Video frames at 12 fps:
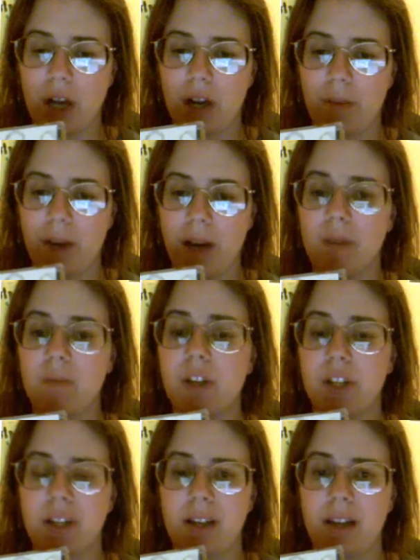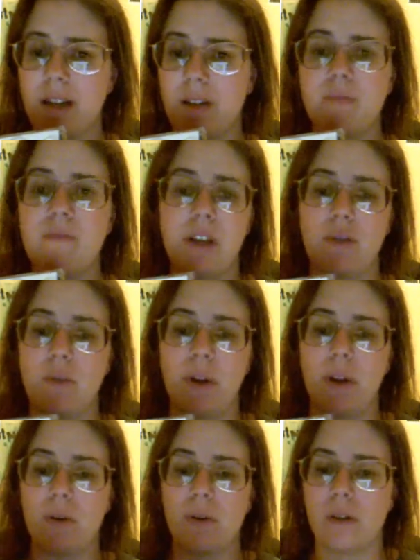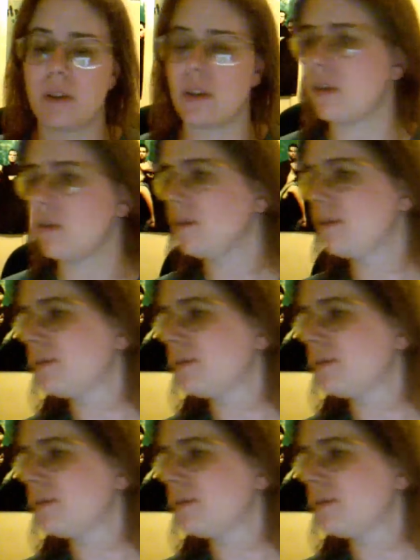song of mine. It's really cool. So.